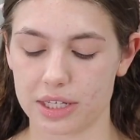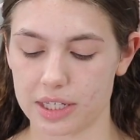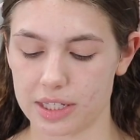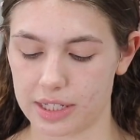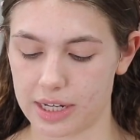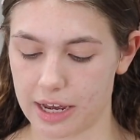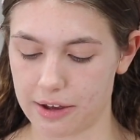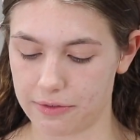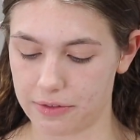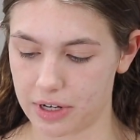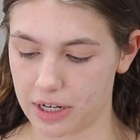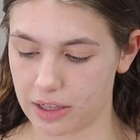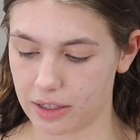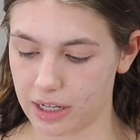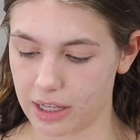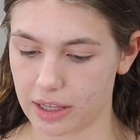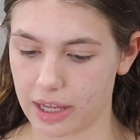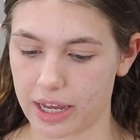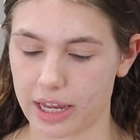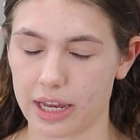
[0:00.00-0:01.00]
is
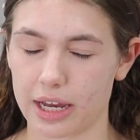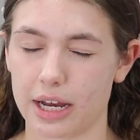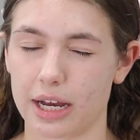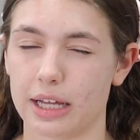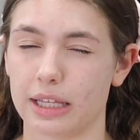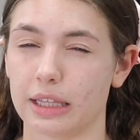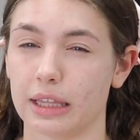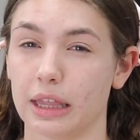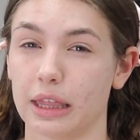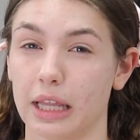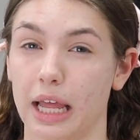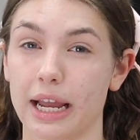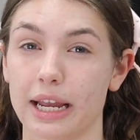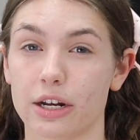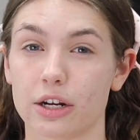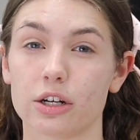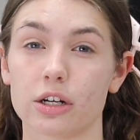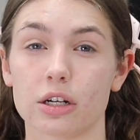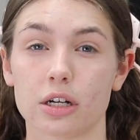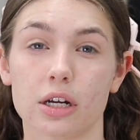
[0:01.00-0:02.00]
definitely like a
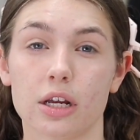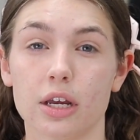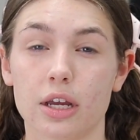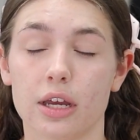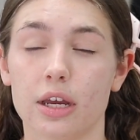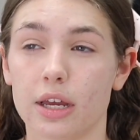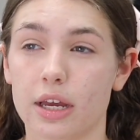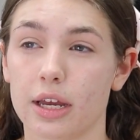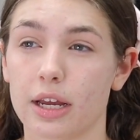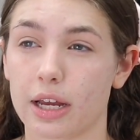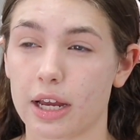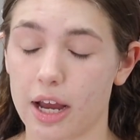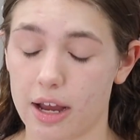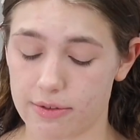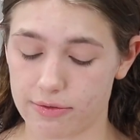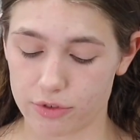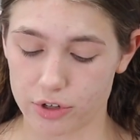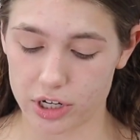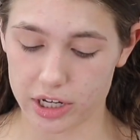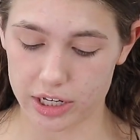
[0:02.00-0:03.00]
lighter
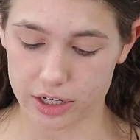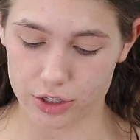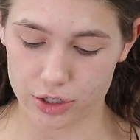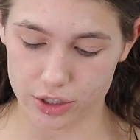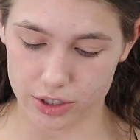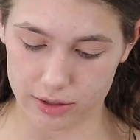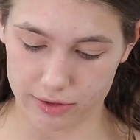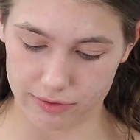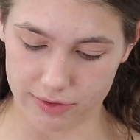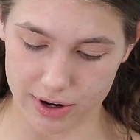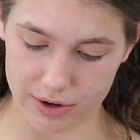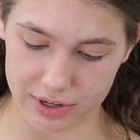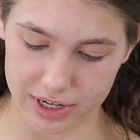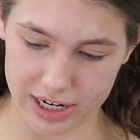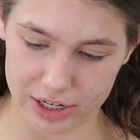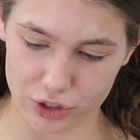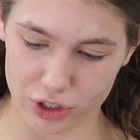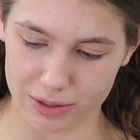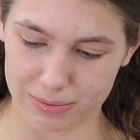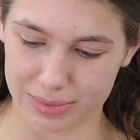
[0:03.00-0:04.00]
coverage
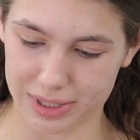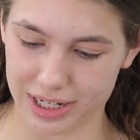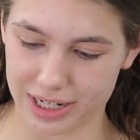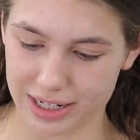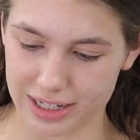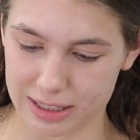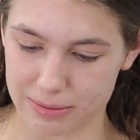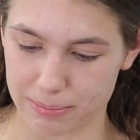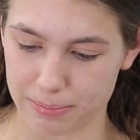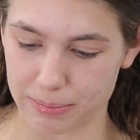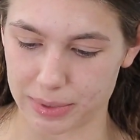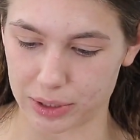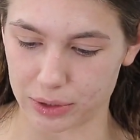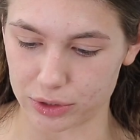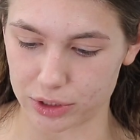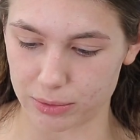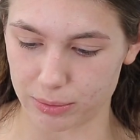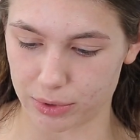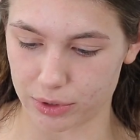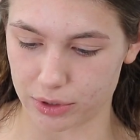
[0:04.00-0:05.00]
foundation, but it is
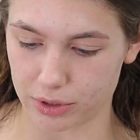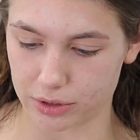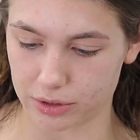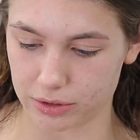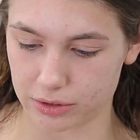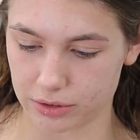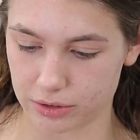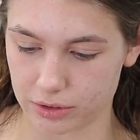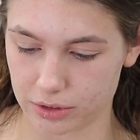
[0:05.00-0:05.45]
buildable.